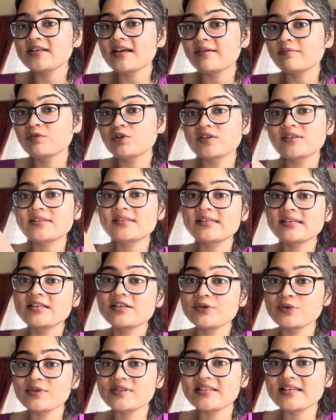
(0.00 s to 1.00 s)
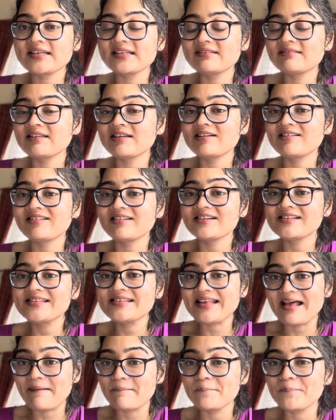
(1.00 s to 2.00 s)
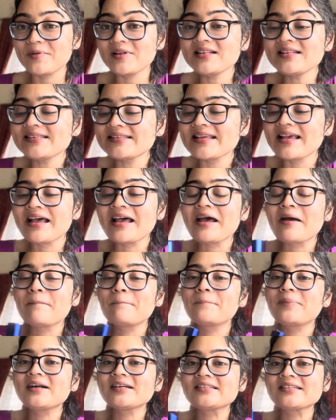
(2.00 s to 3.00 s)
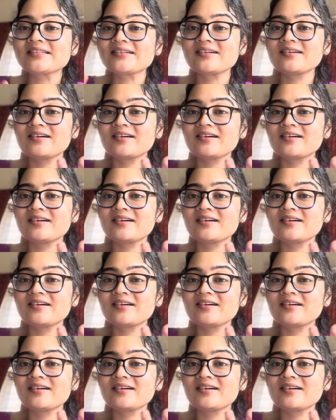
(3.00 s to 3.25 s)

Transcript: I'm still using the samples, but